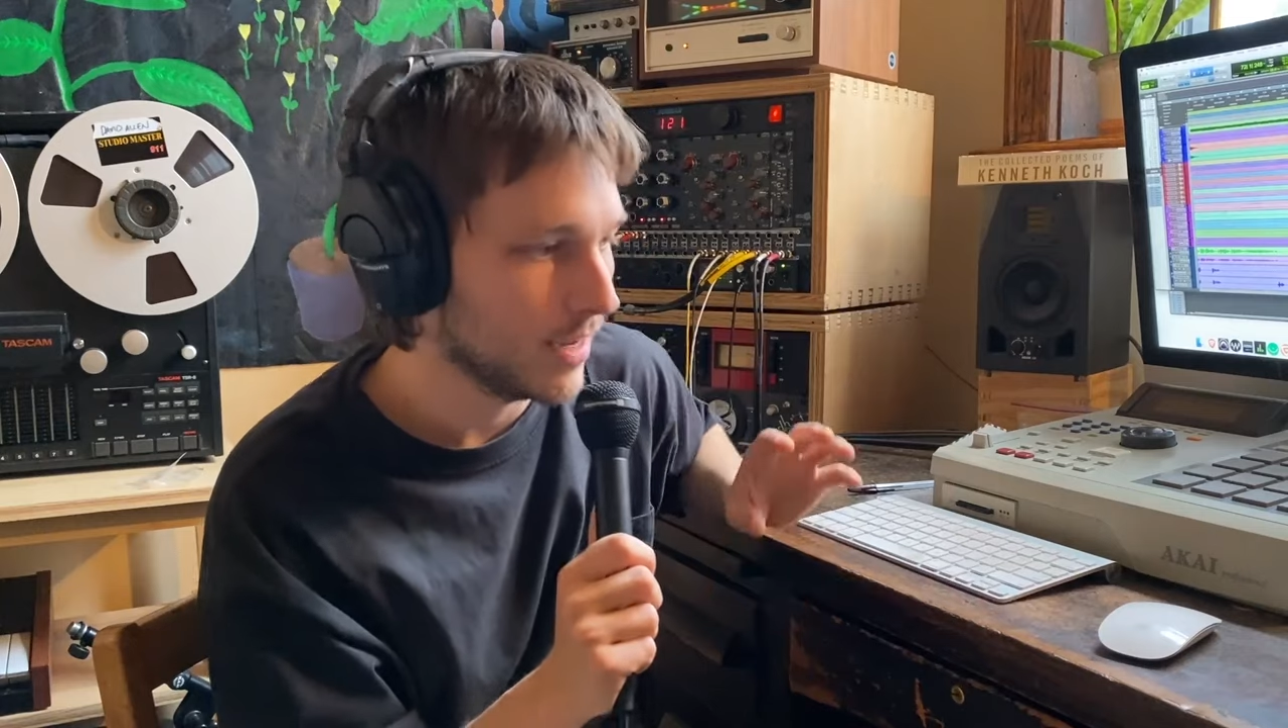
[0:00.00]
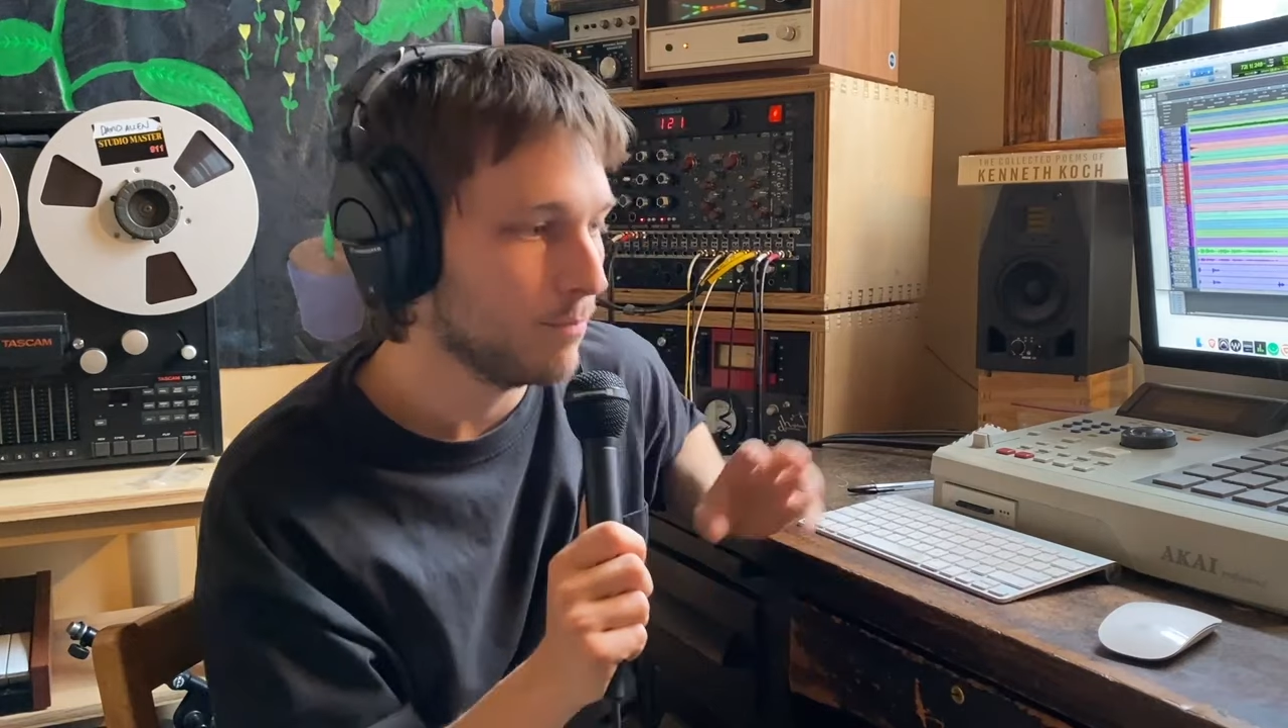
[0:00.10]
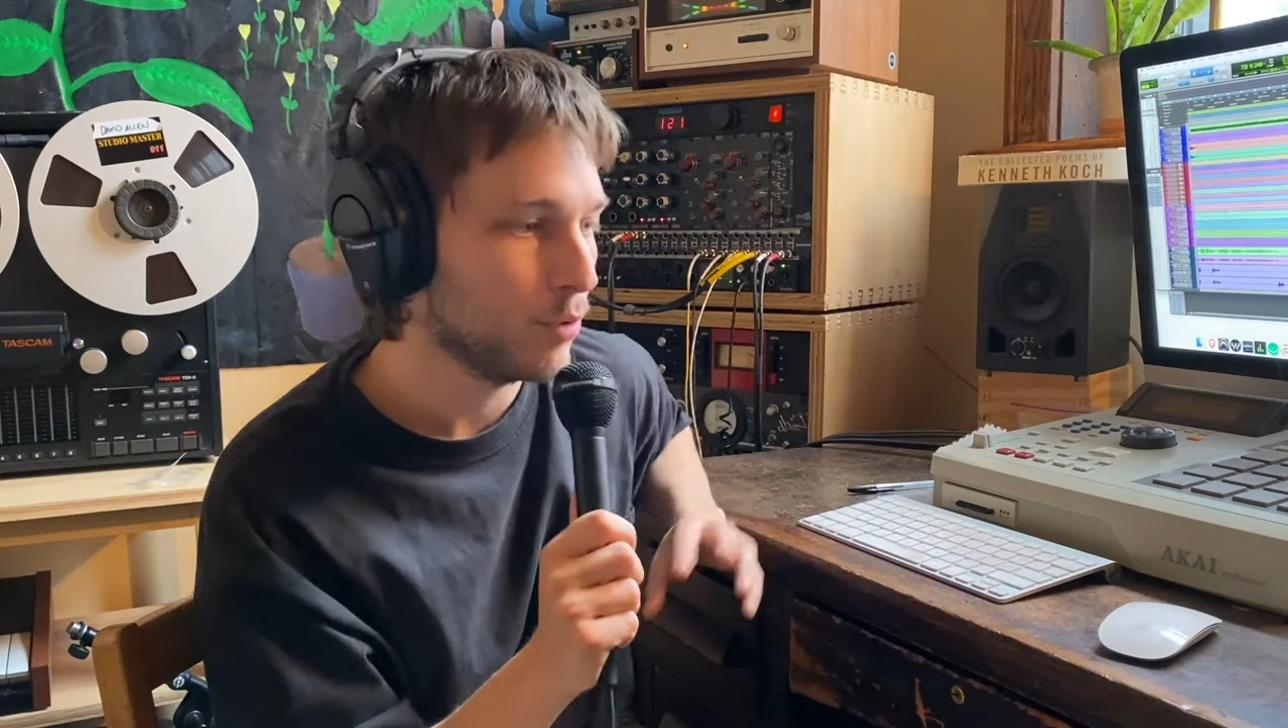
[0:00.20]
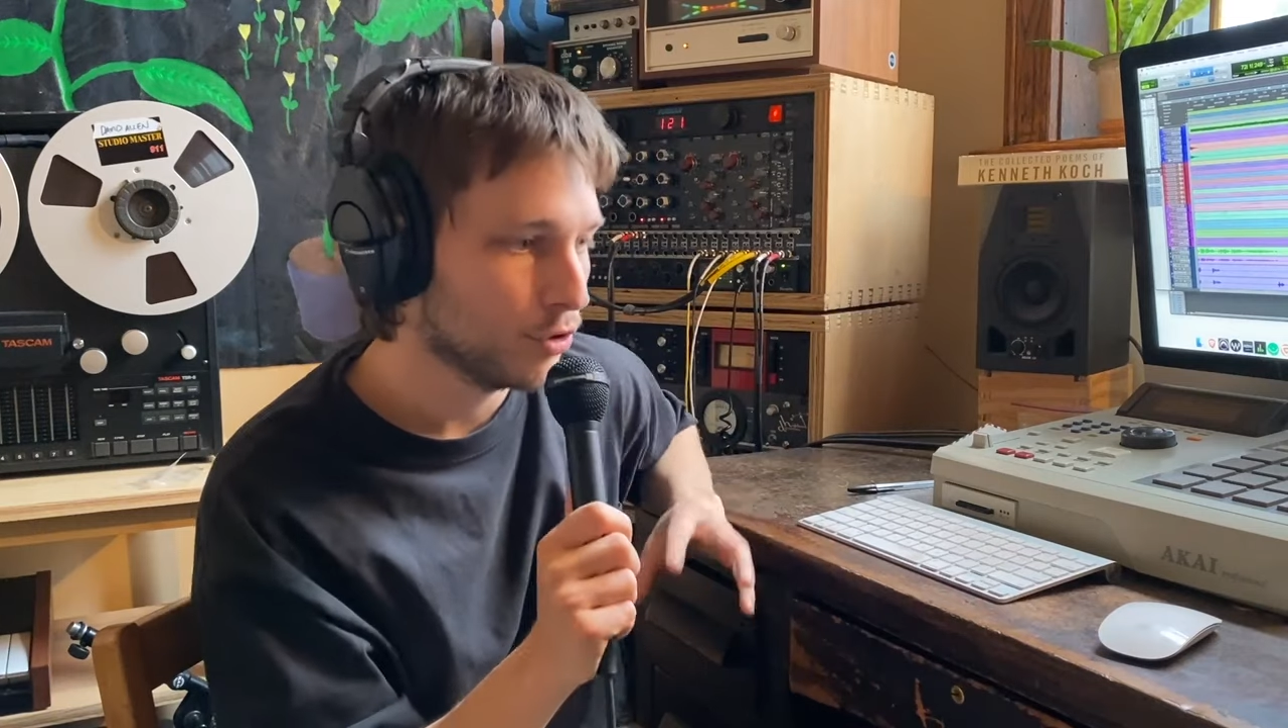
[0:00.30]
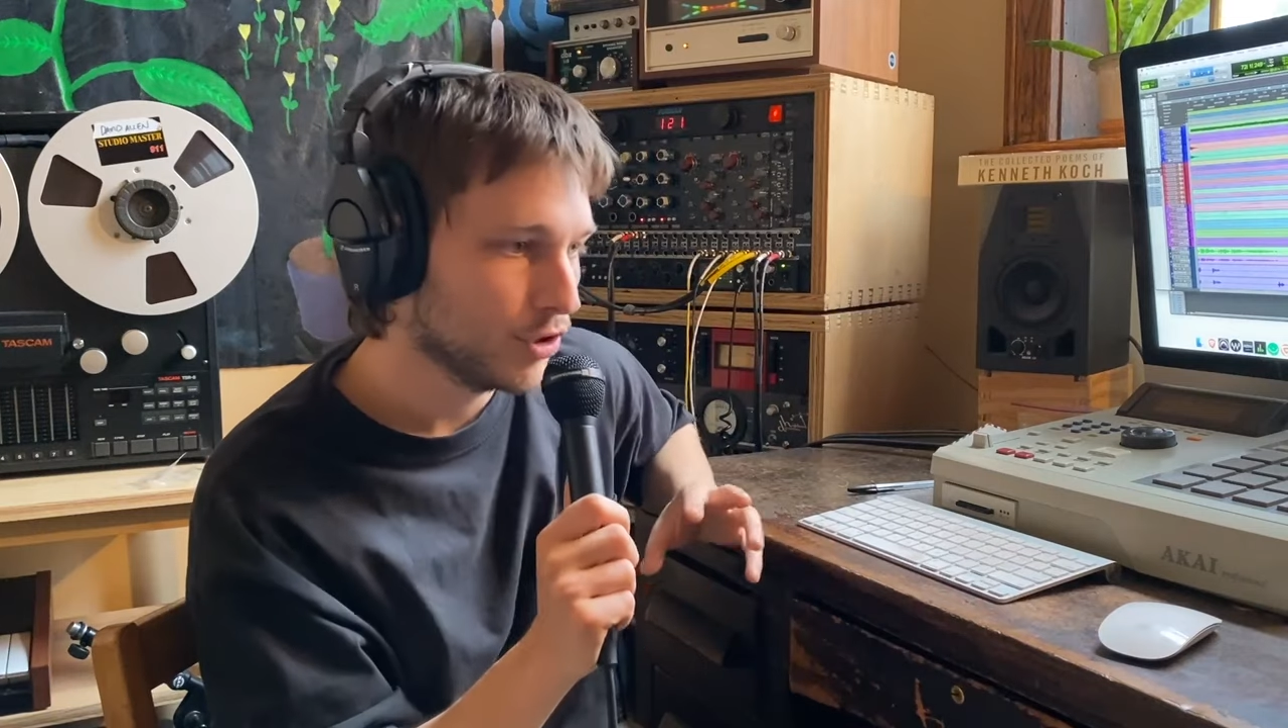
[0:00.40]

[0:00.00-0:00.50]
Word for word: tempo